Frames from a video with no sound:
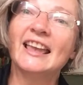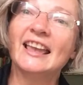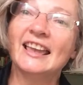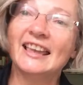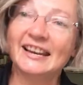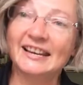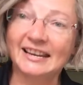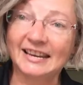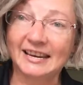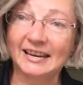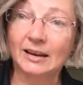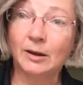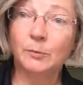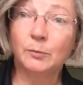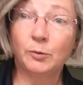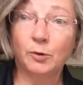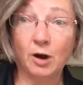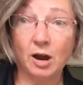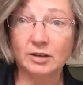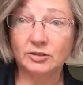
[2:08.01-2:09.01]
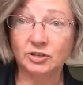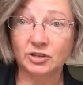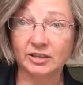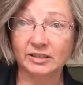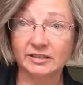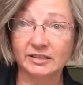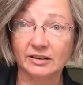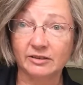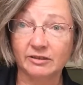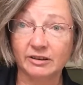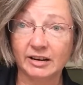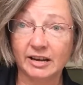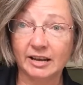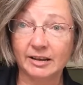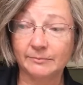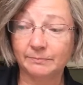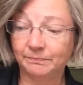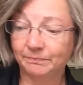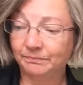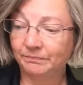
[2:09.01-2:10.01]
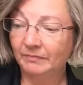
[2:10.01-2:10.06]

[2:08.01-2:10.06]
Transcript: any project area.